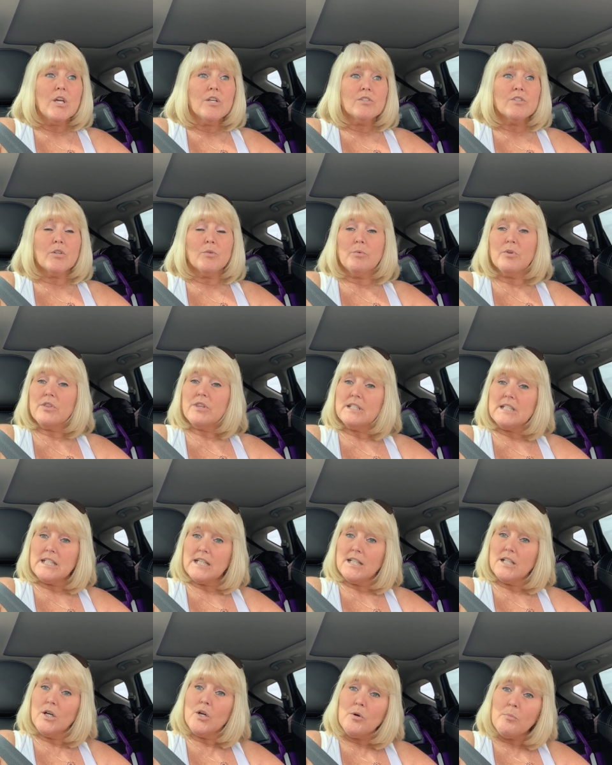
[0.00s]
So with the
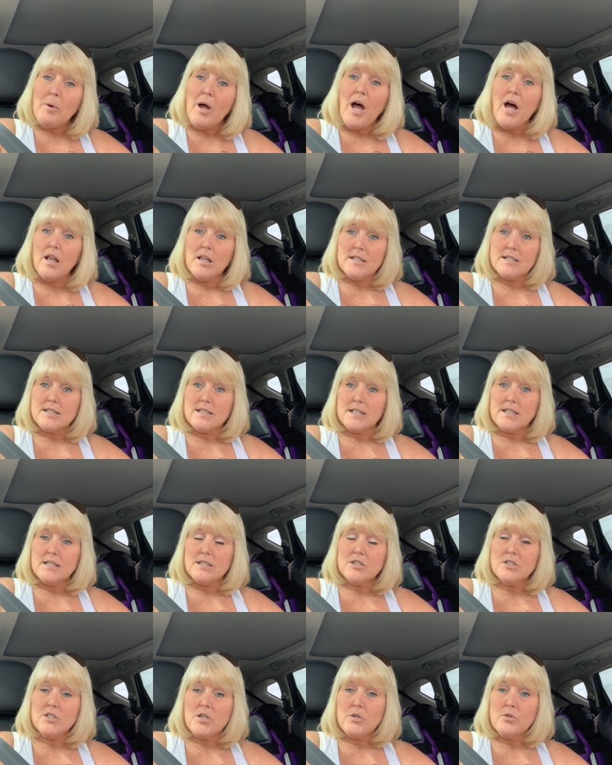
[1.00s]
D&O policy.
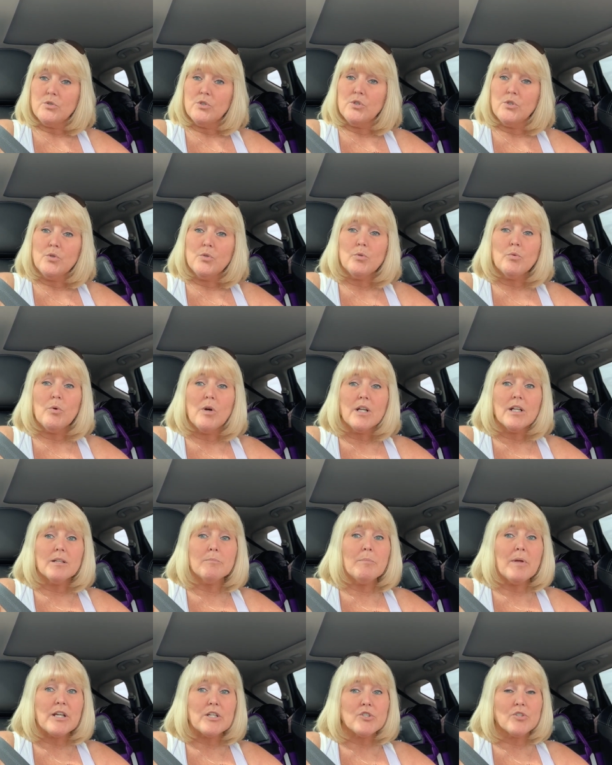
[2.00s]
So you want to
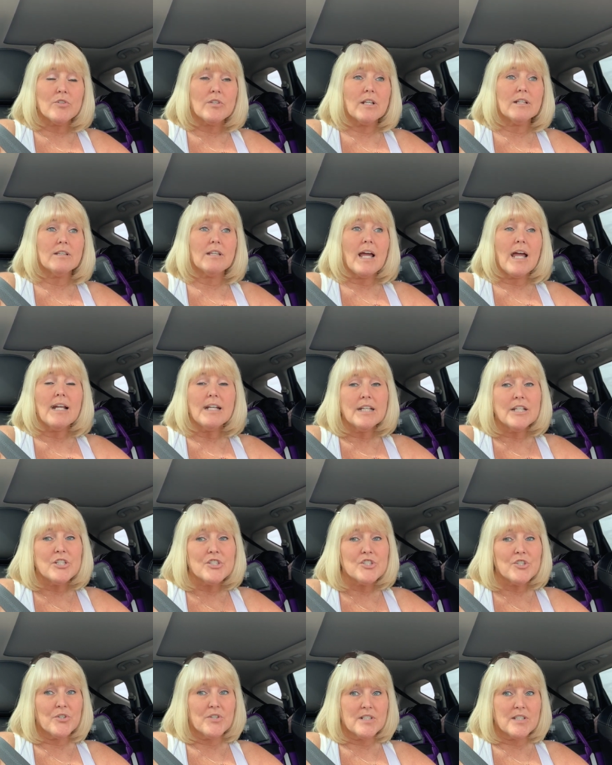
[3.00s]
make sure that that
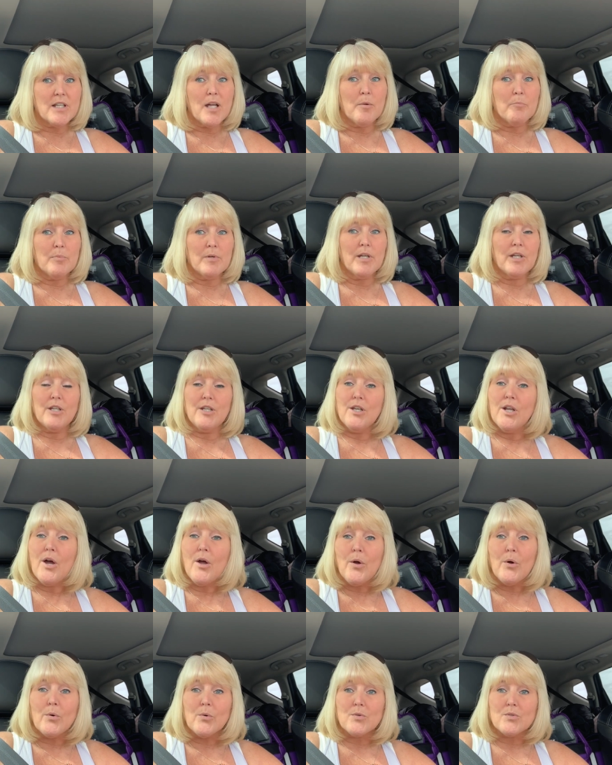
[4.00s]
insurance company
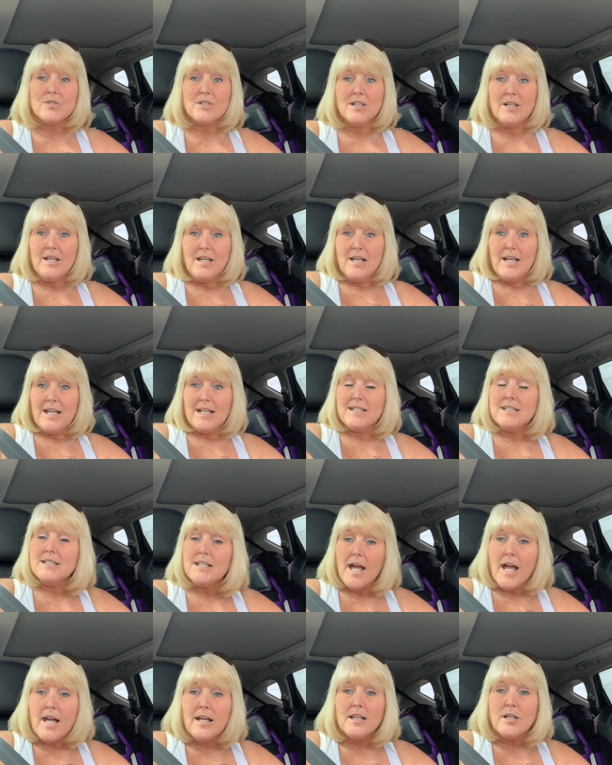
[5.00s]
knows
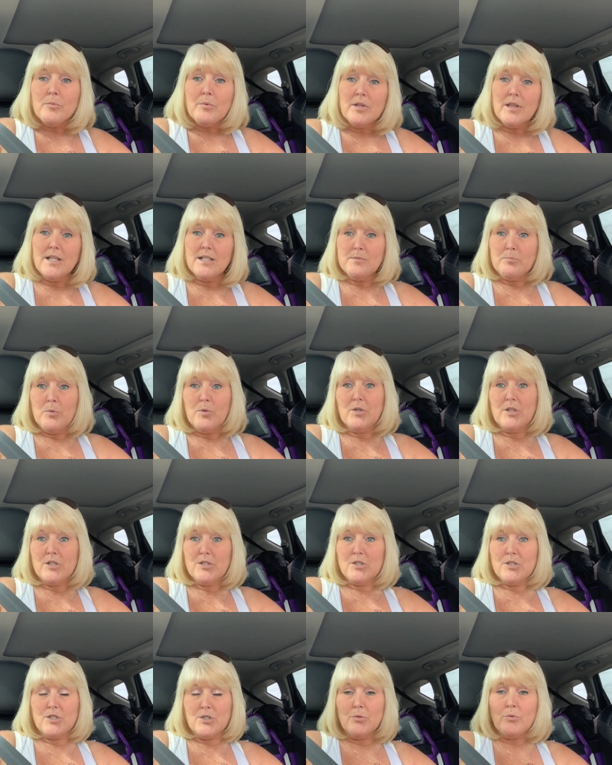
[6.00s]
exactly what this board
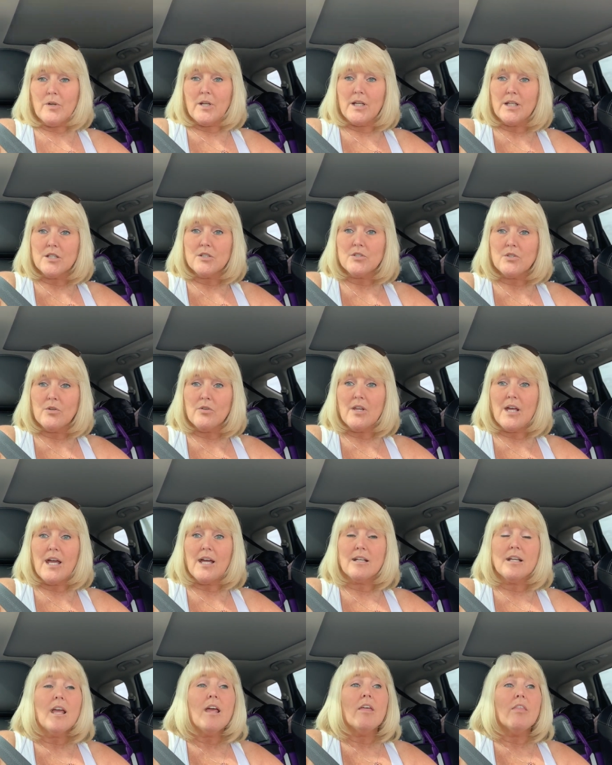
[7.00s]
is doing so
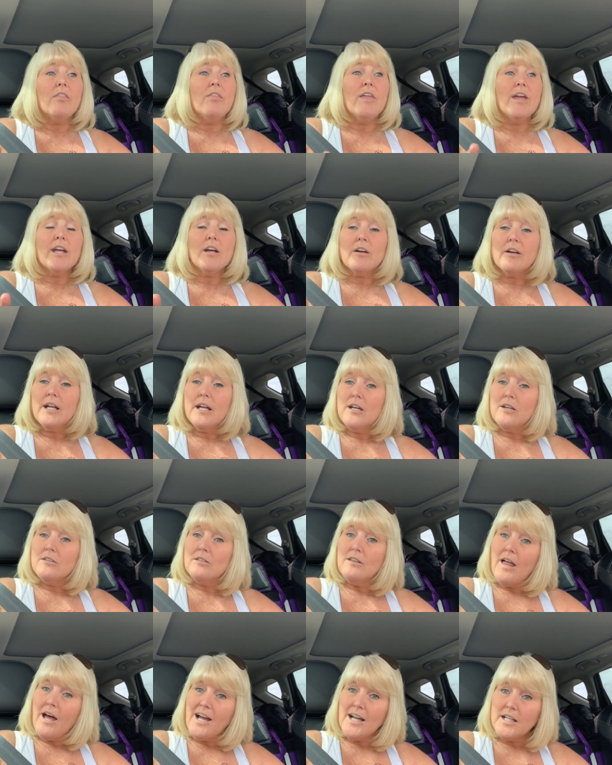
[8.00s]
that they are
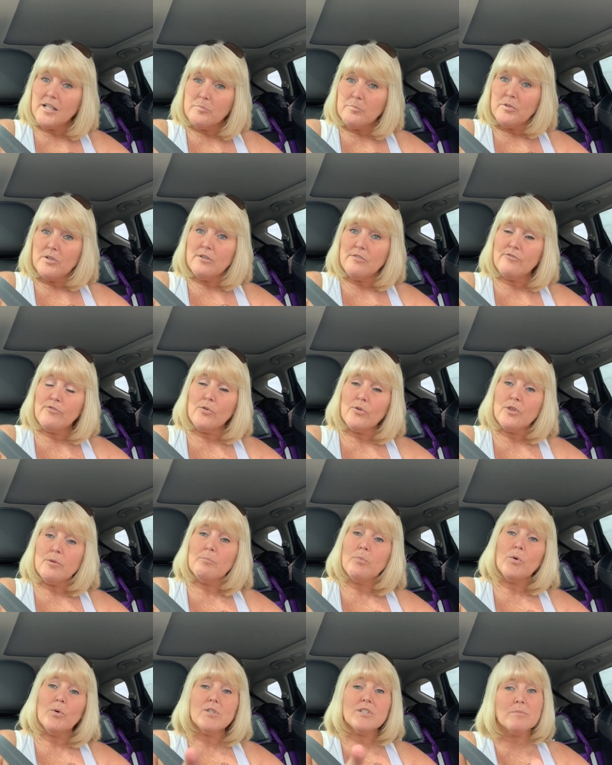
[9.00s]
held liable for the
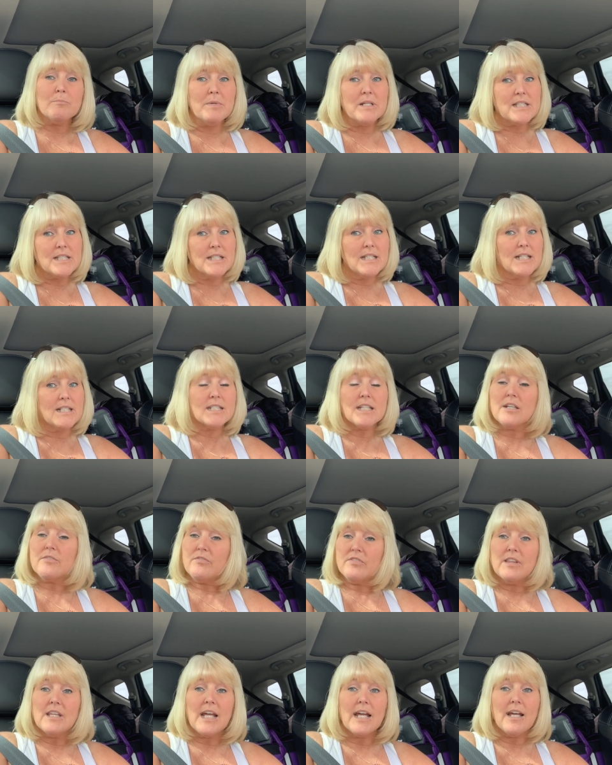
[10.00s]
board's misdeeds if
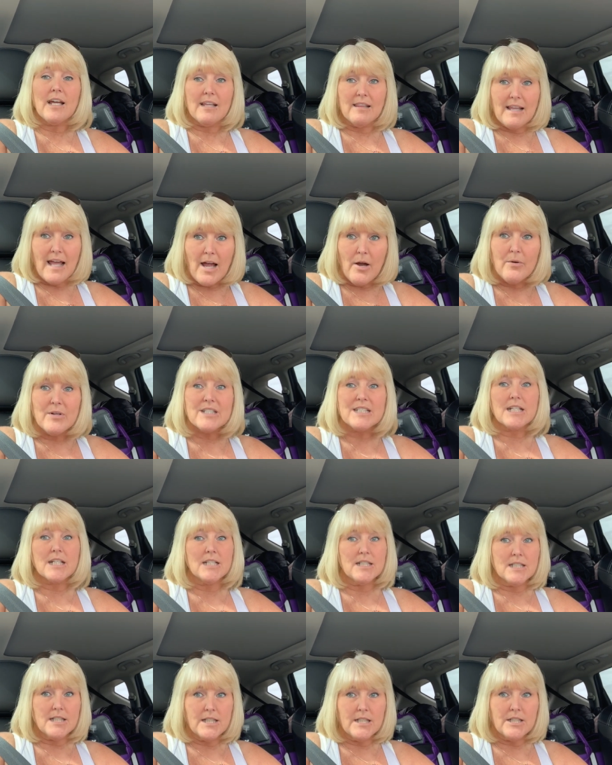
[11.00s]
they allow it to
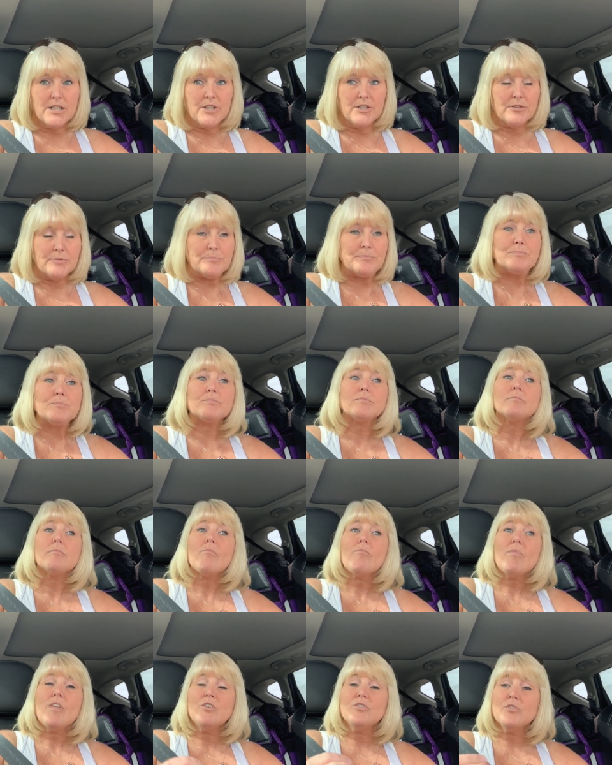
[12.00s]
continue.
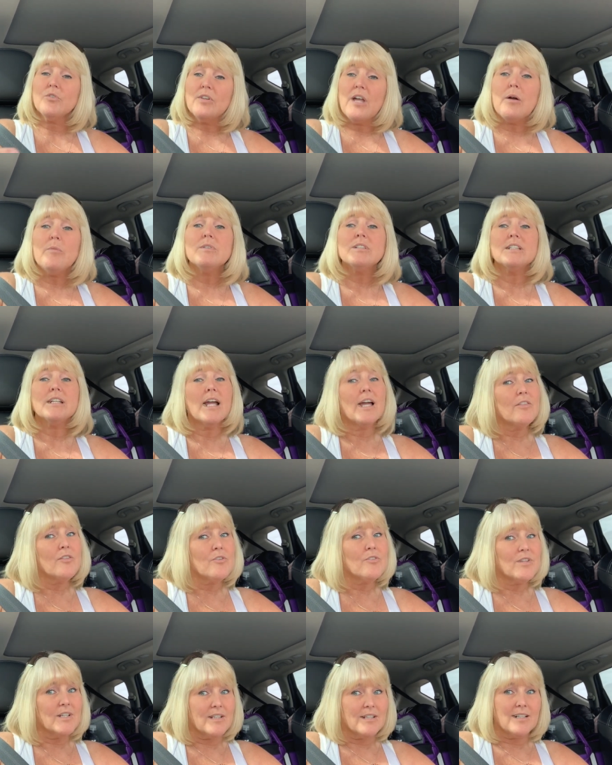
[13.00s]
So that was the
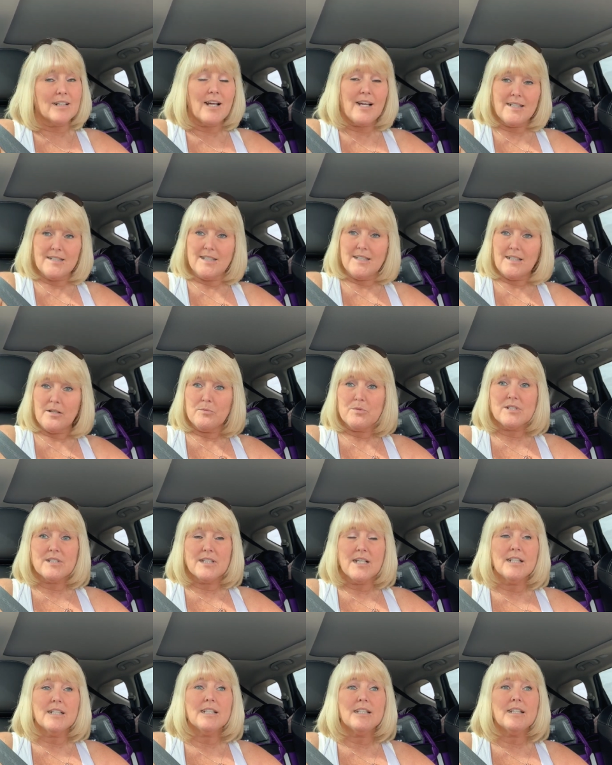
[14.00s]
other thing that I did. I was
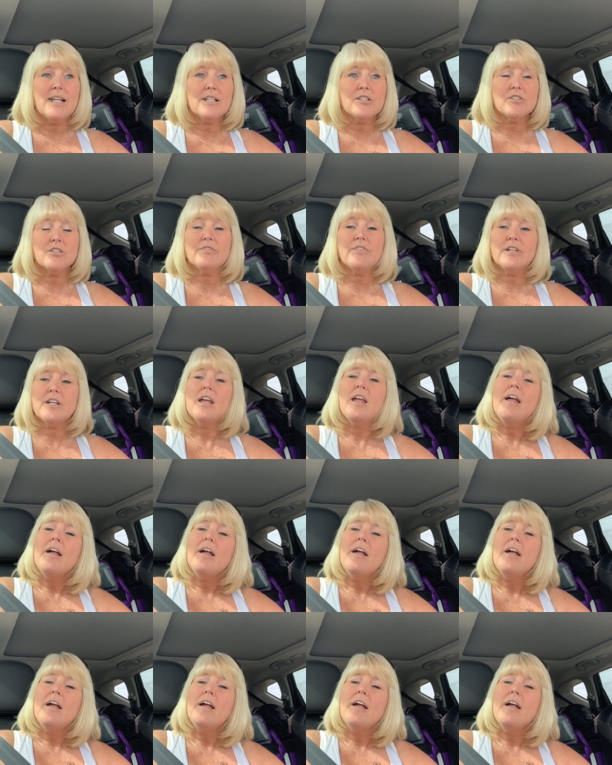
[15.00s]
sending that certified.